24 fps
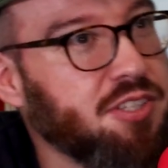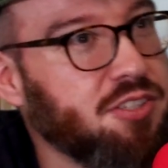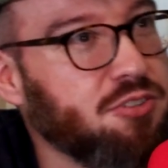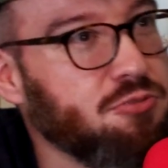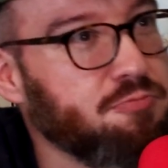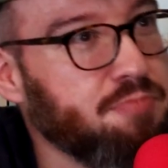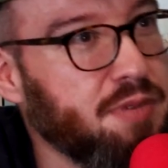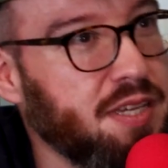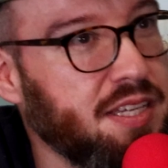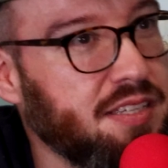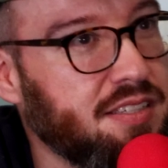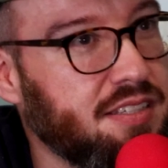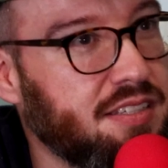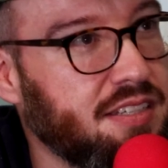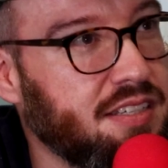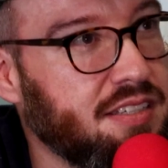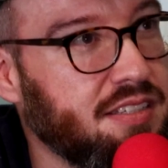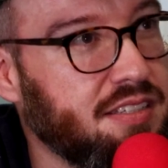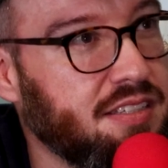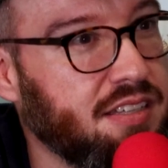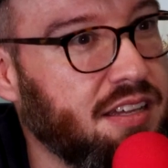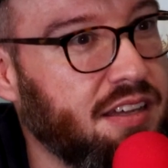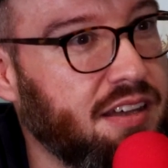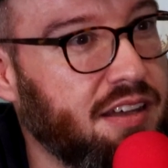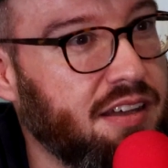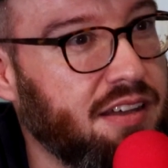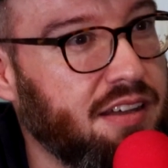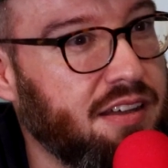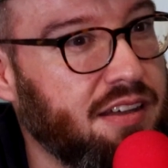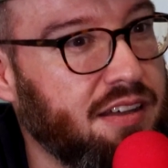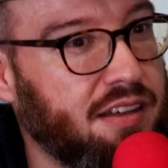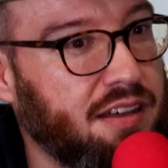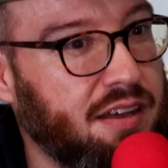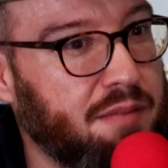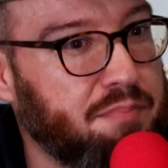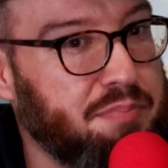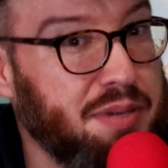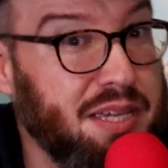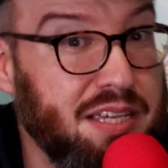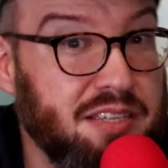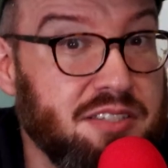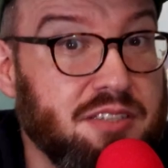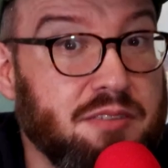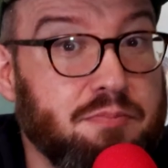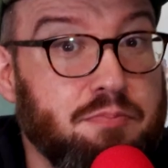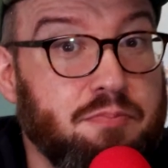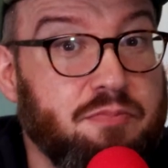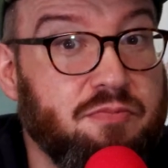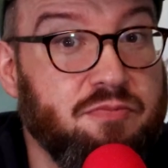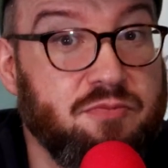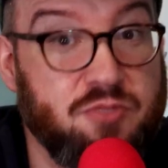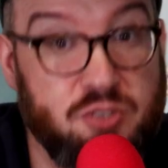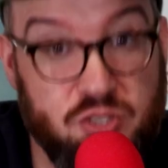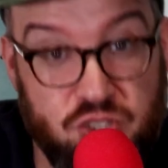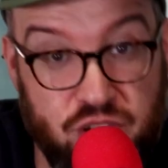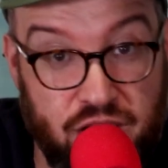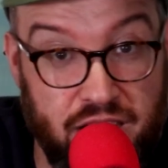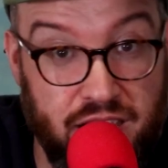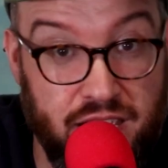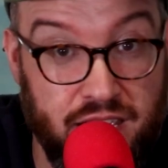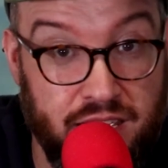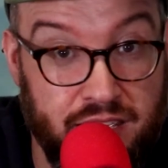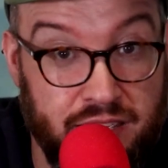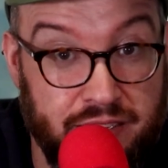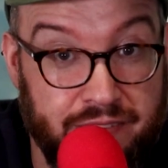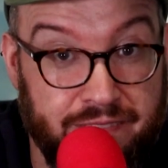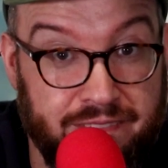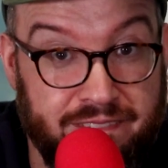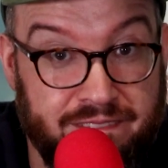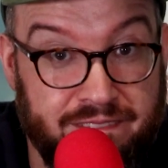Mr. Beast is a piece of shit.